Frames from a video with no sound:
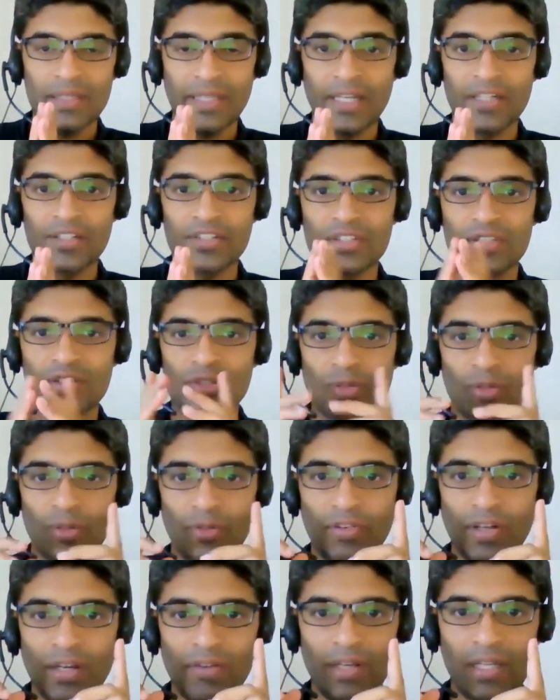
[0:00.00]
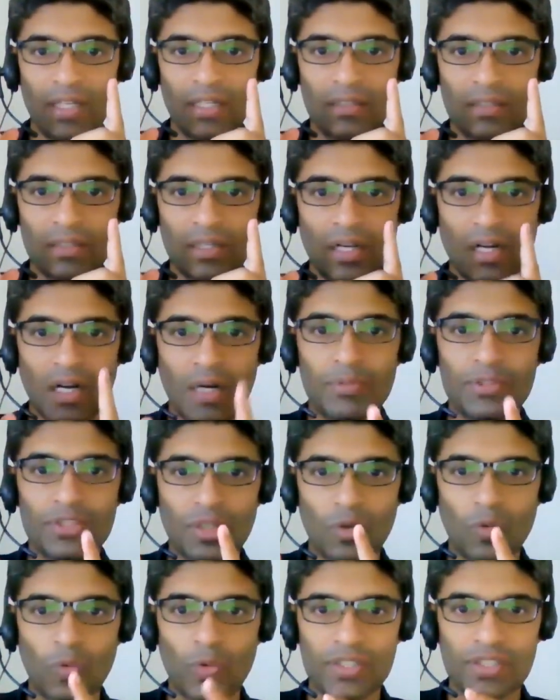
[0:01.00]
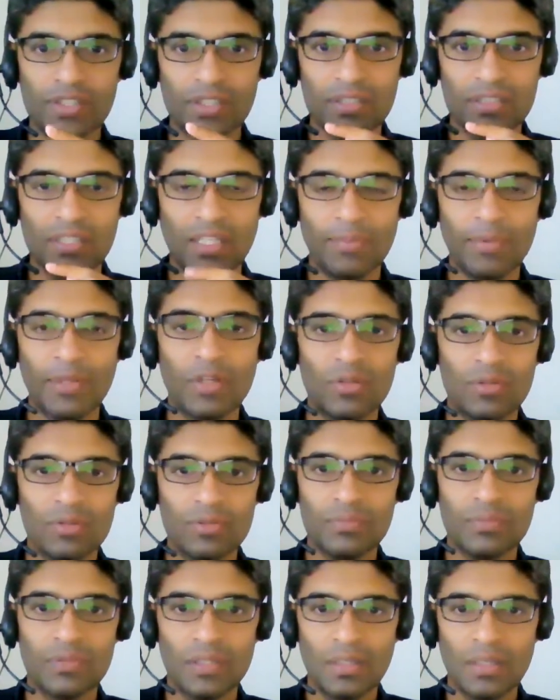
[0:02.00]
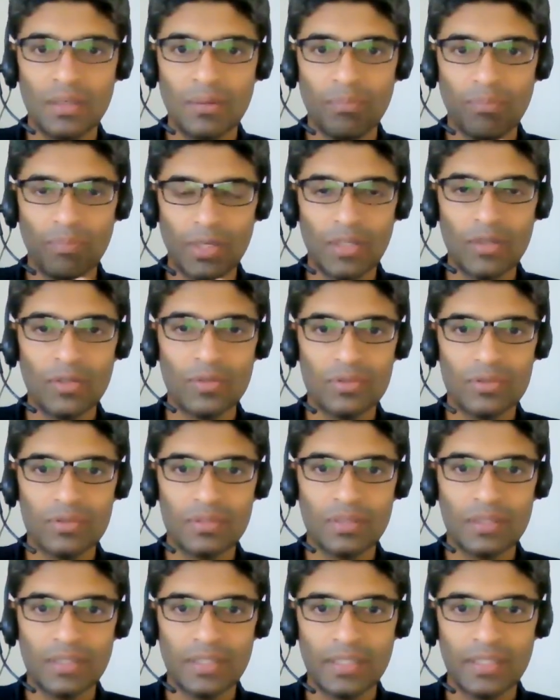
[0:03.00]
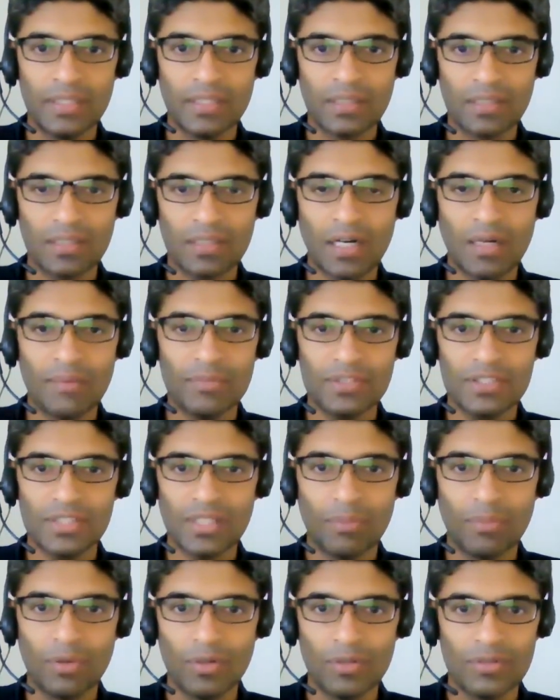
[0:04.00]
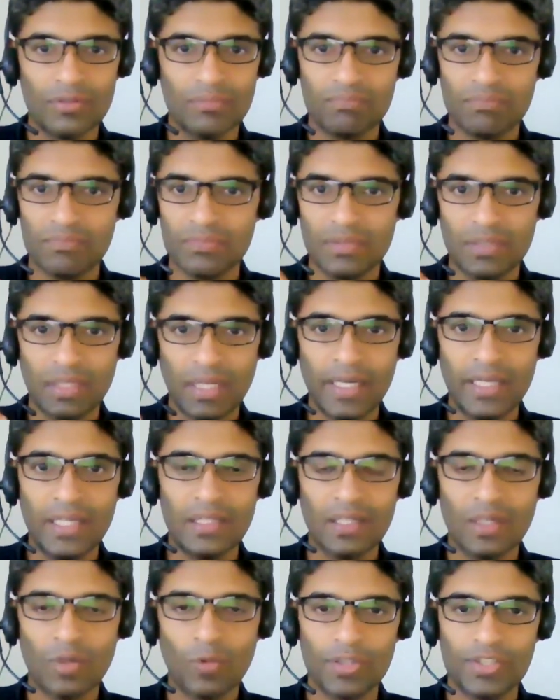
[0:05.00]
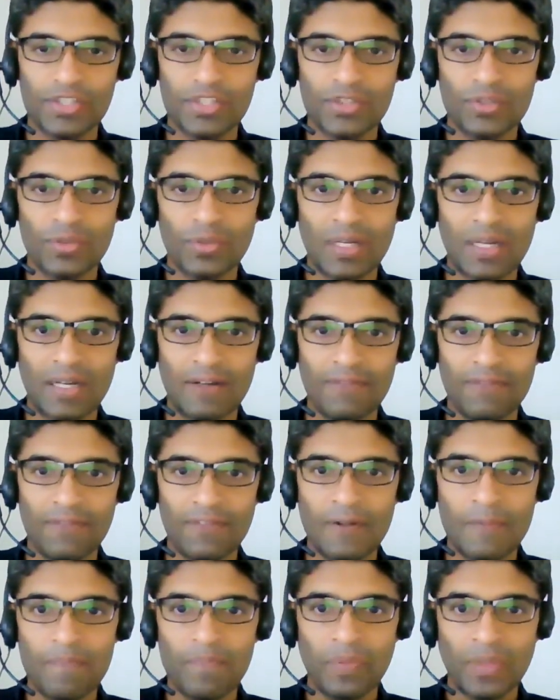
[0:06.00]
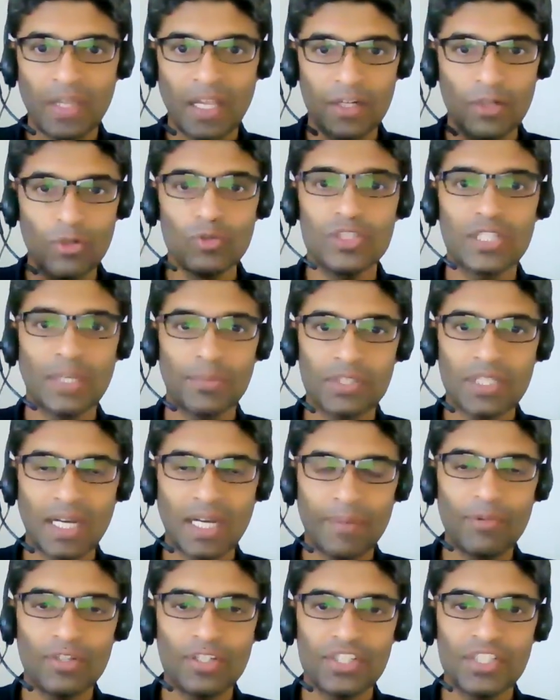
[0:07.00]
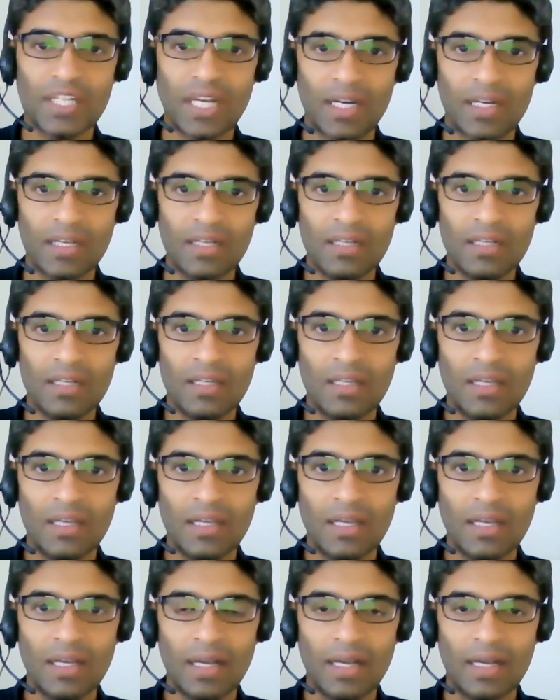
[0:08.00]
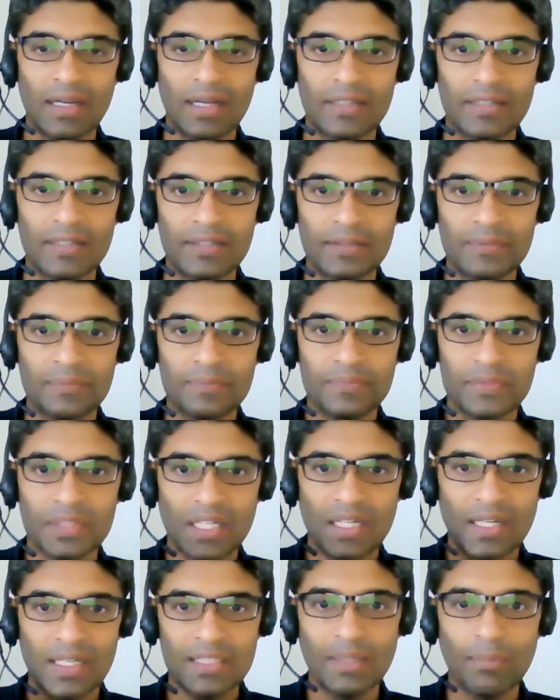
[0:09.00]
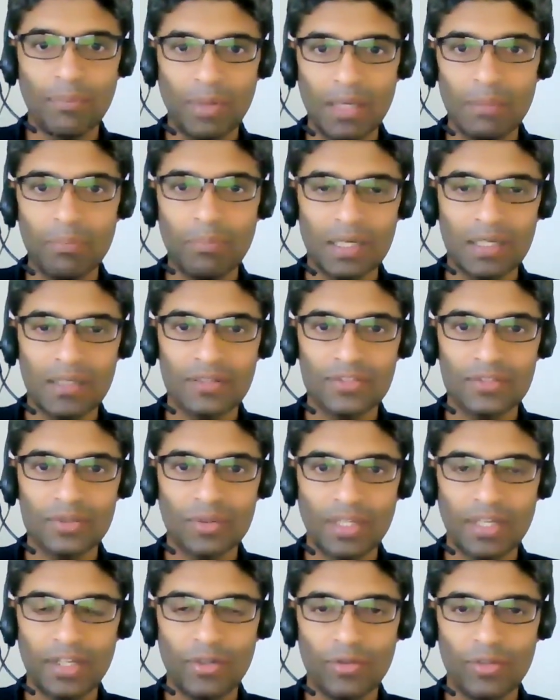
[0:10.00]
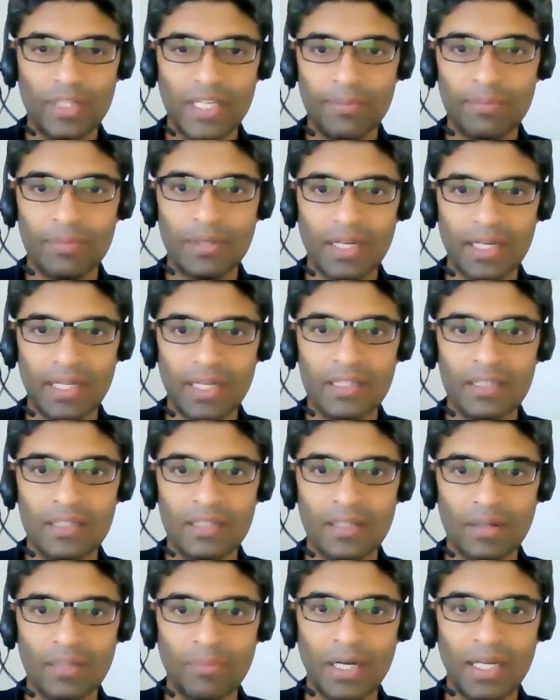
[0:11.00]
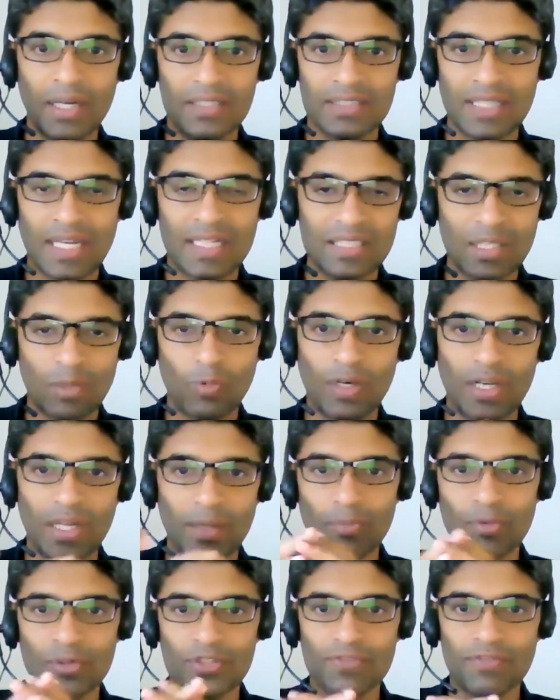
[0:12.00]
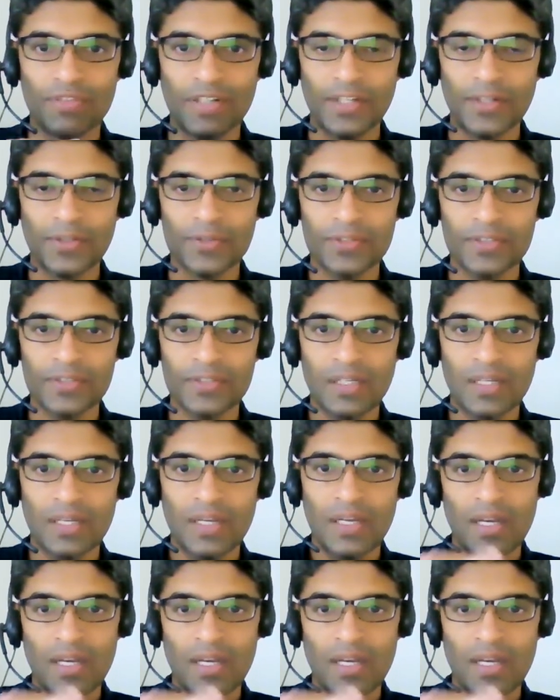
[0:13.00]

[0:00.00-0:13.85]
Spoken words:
Thanks. So if you have any comments or questions, let me know below in the comments about any other questions you have, and do subscribe to the channel and click the bell button so that you keep getting reminders as and when I post videos.